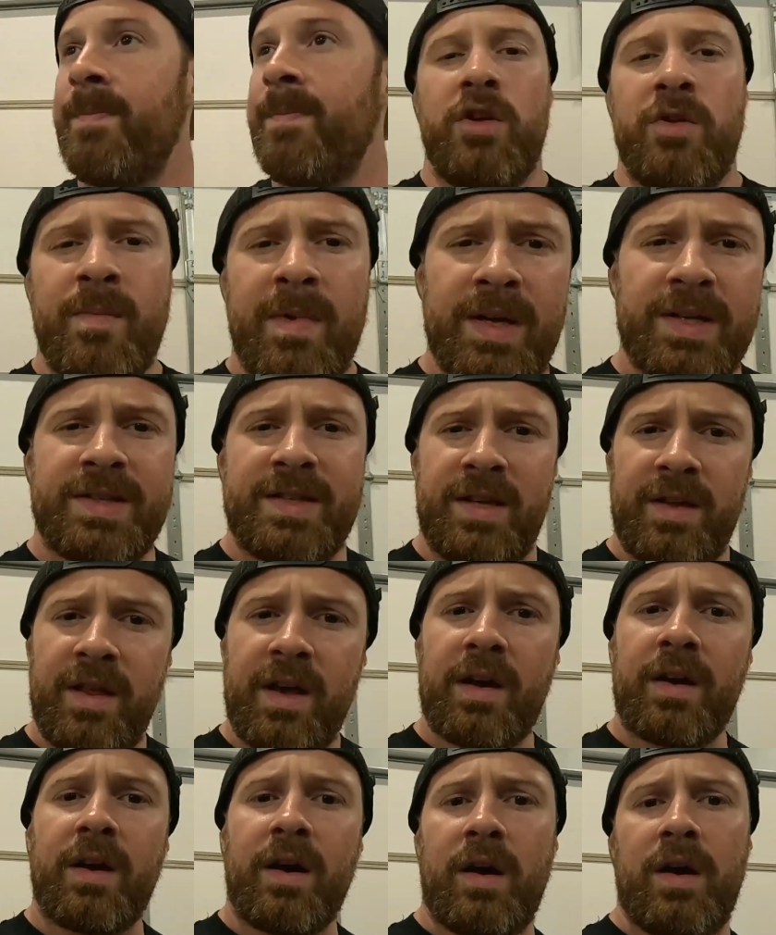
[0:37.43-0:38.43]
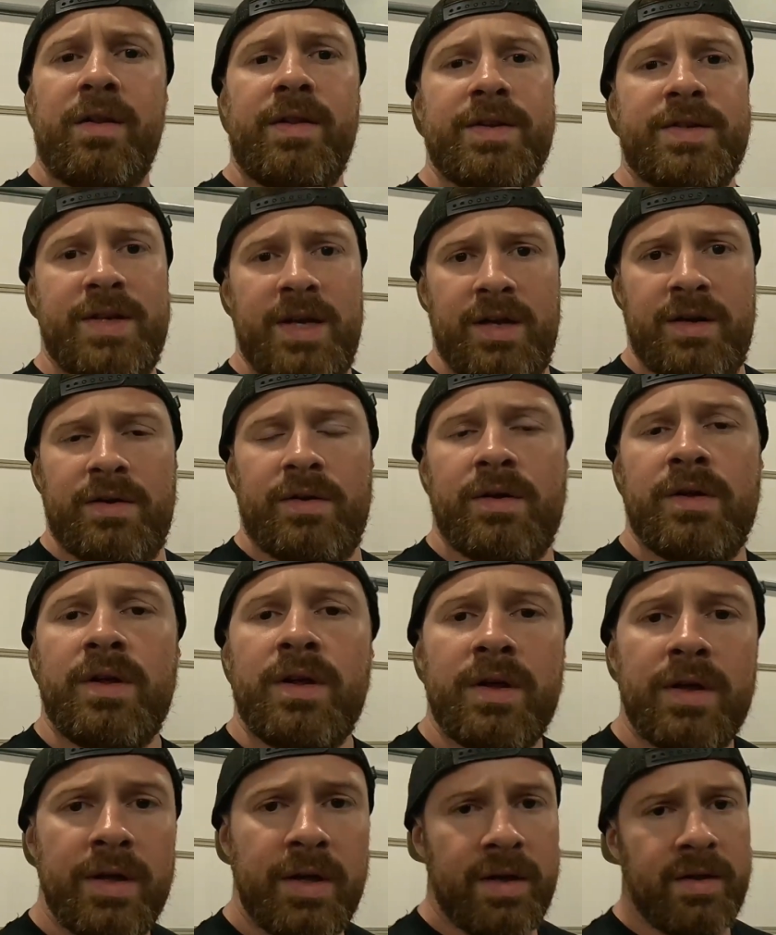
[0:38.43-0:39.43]
You may see that car on the channel
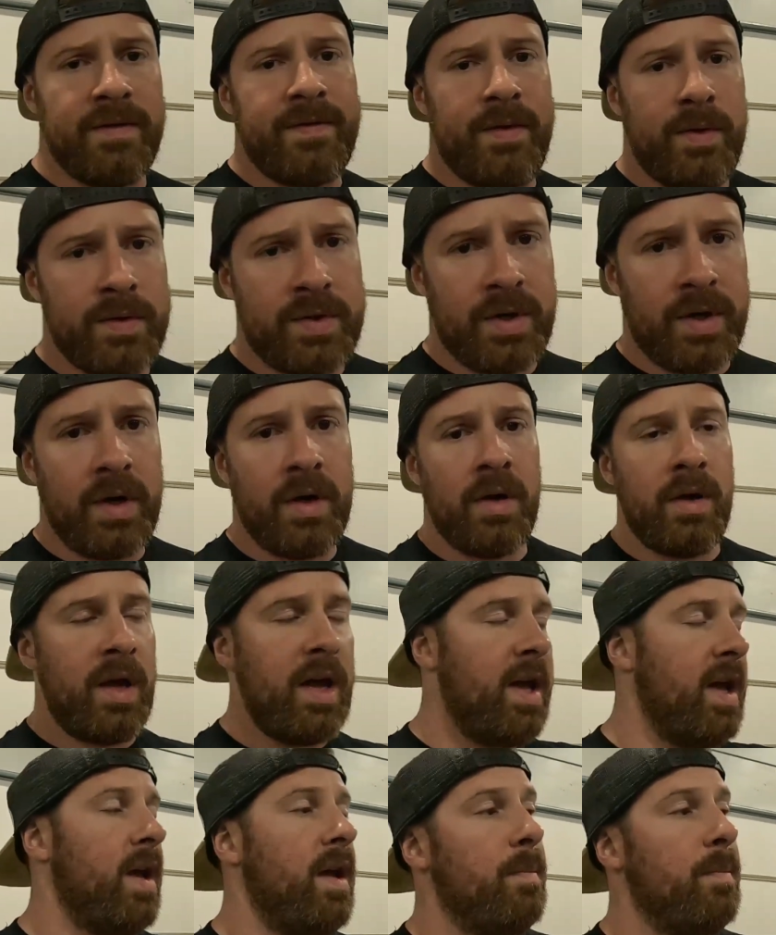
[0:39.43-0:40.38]
in the future,